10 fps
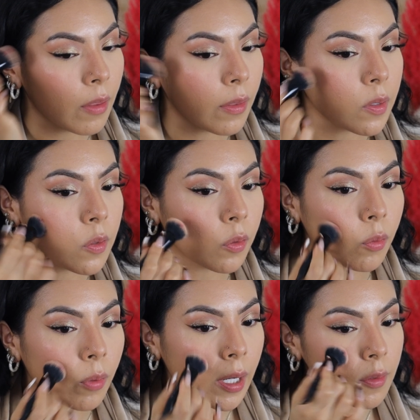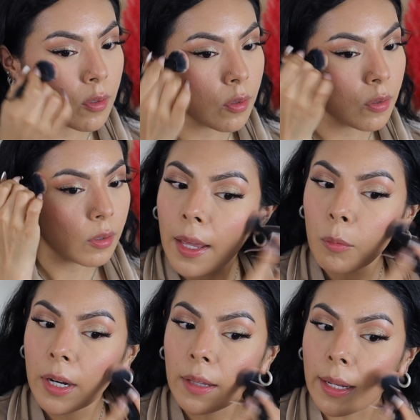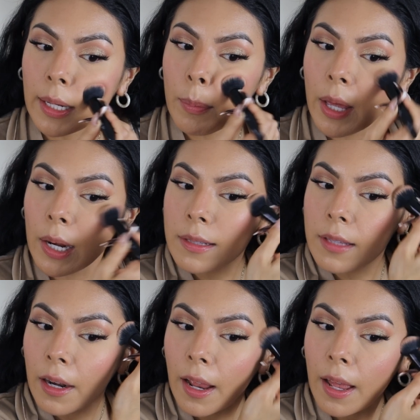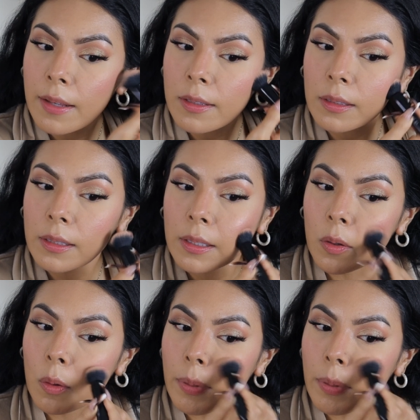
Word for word: This is great. And what I like about it is that it has a little